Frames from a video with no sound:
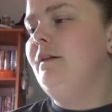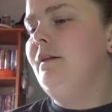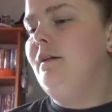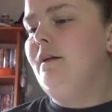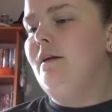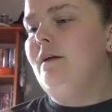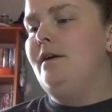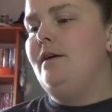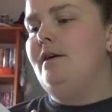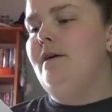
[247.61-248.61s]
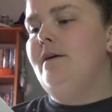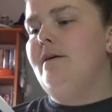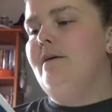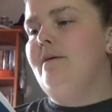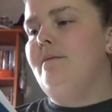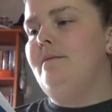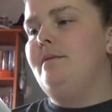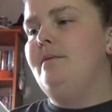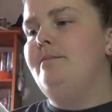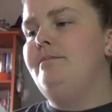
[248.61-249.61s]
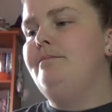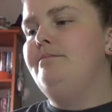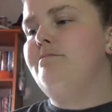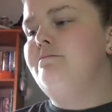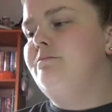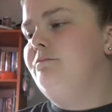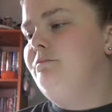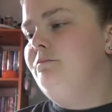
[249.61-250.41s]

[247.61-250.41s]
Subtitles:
[no speech]